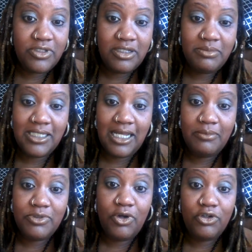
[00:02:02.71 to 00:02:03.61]

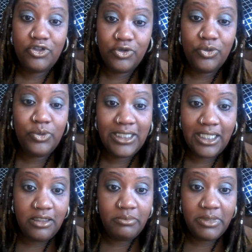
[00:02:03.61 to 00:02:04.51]
sometimes are truly
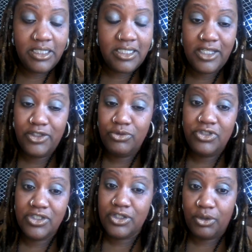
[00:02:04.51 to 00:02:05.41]
enemies and you
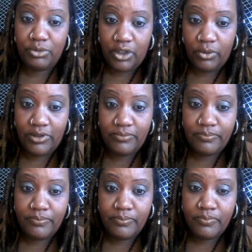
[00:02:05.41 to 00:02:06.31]
just don't know it.
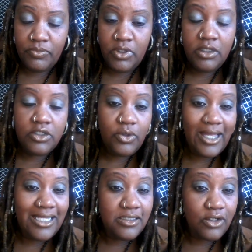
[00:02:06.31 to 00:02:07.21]
So,
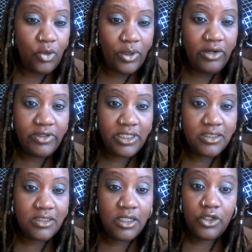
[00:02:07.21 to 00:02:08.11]
as an
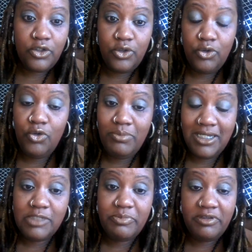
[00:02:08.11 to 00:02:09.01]
Aquarius, you
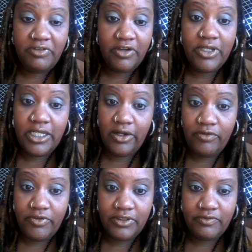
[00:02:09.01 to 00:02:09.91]
must be very
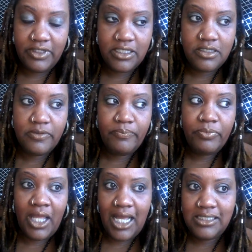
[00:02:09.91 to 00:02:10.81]
careful of this.
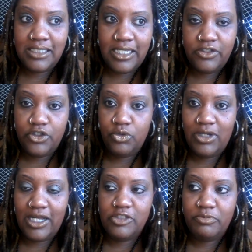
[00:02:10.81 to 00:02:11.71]
I said to you
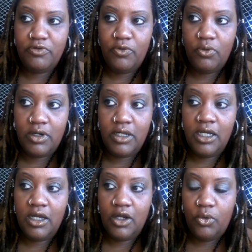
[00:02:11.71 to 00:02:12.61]
guys before,
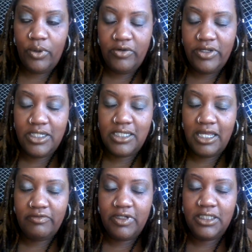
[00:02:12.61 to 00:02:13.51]
Aquarius
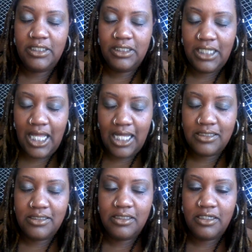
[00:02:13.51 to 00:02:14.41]
have a
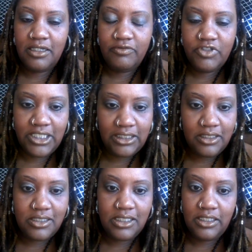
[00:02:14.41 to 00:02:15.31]
lot of
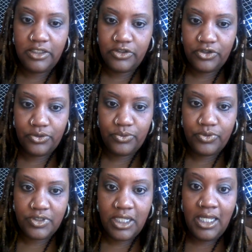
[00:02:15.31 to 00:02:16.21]
jealousy
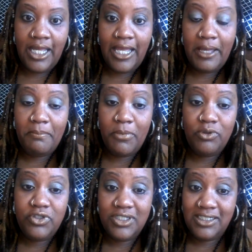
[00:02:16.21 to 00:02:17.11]
issues, and
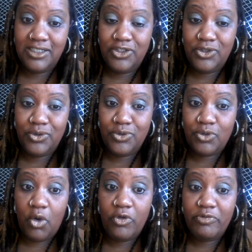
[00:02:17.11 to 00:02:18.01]
most of the issues
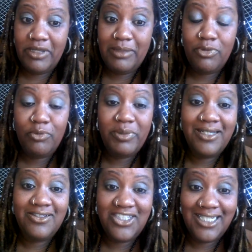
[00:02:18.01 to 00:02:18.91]
are with people
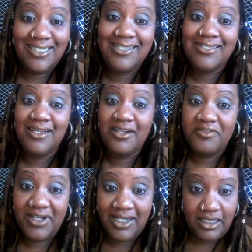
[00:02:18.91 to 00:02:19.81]
being jealous of
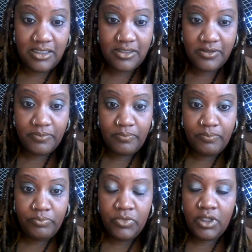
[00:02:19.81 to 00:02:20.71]
us.
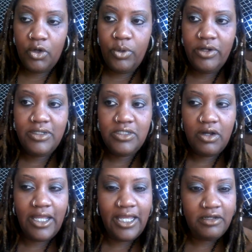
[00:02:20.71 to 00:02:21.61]
Aquarius are
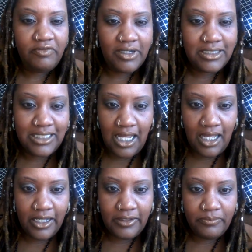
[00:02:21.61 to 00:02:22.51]
ahead of our
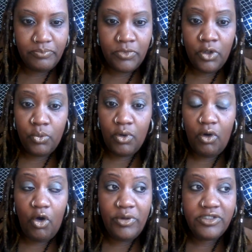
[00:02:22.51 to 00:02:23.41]
time. We're
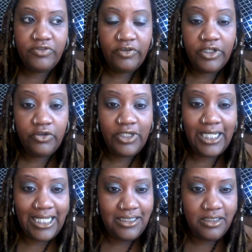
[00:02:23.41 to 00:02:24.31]
always very
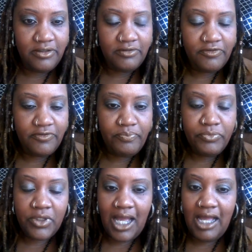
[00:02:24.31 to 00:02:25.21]
creative.
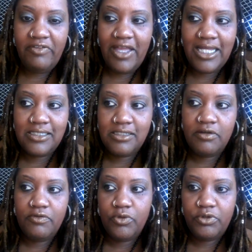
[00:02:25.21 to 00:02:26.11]
I've had
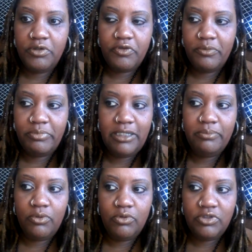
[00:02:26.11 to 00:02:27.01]
several different
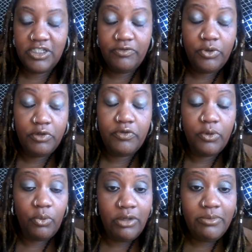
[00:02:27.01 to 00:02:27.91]
people, several different
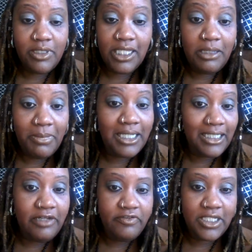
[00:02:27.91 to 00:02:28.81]
women in my
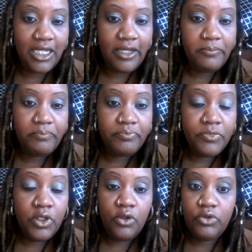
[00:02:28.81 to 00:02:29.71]
lifetime
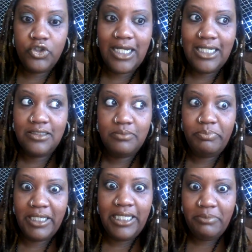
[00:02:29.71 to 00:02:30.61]
who tried to
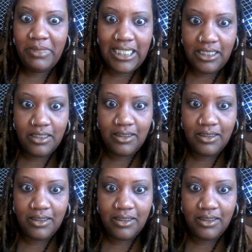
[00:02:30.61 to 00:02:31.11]
be me